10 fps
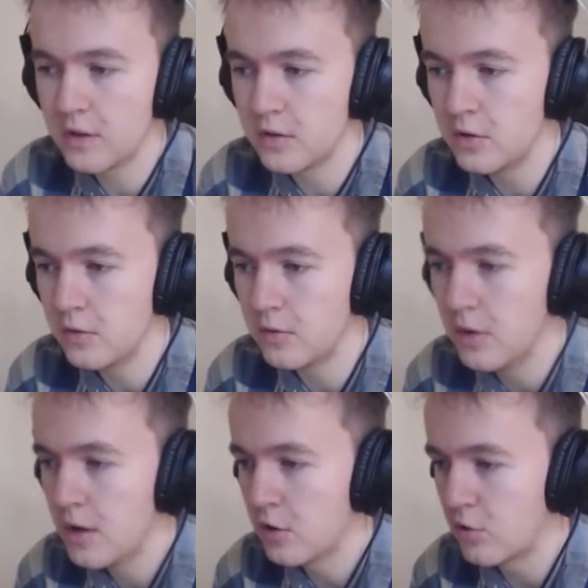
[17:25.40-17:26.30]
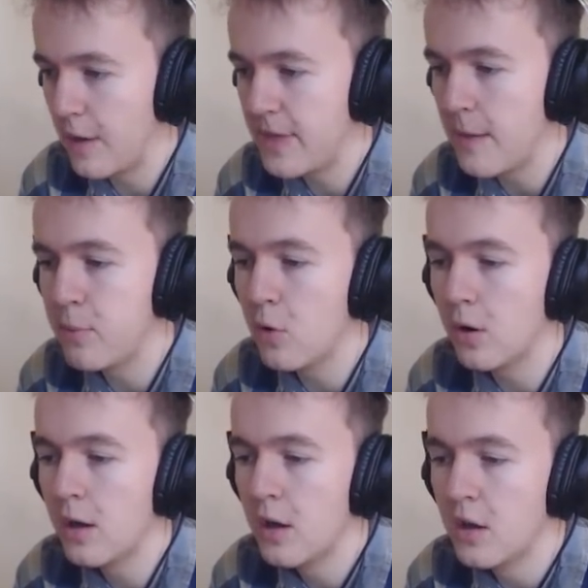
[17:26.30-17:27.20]
we need to do, grab that
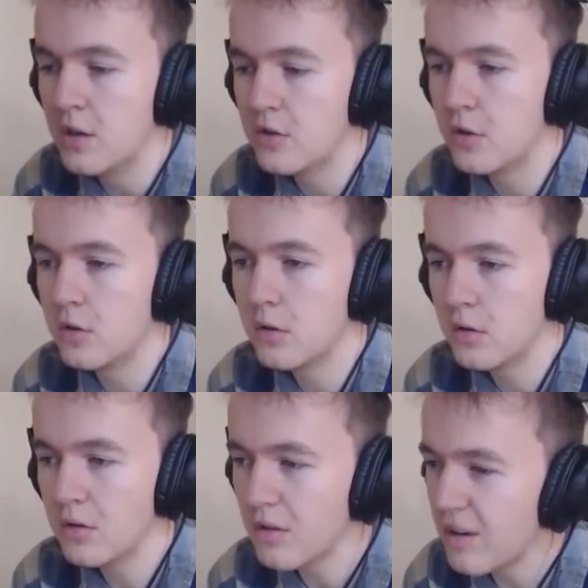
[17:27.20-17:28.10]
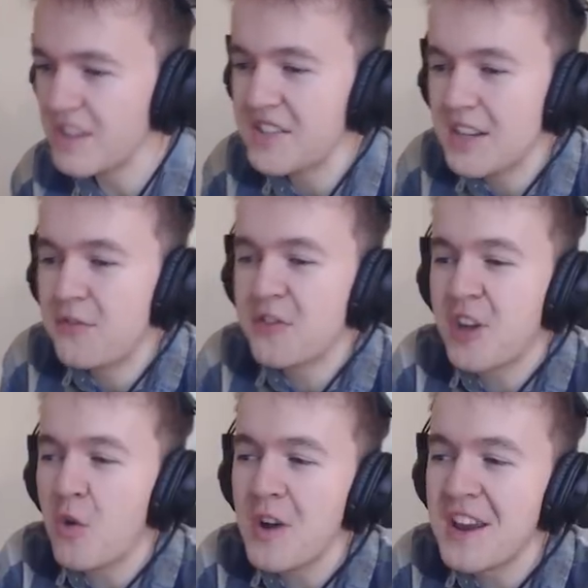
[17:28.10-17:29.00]
ball. It, it didn't
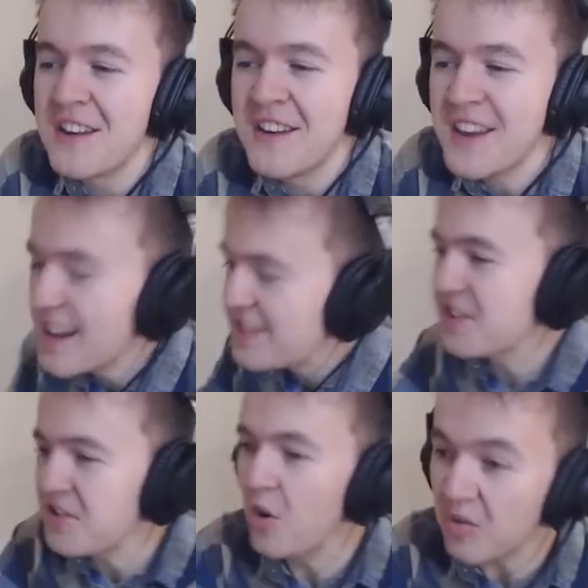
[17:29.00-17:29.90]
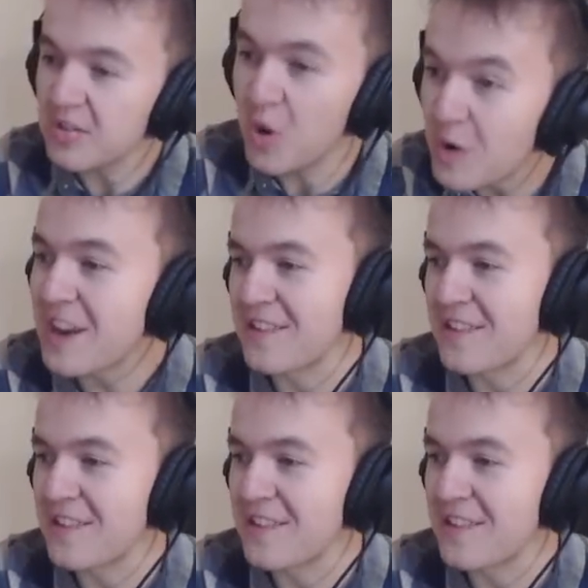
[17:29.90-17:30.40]
even go in. It did not go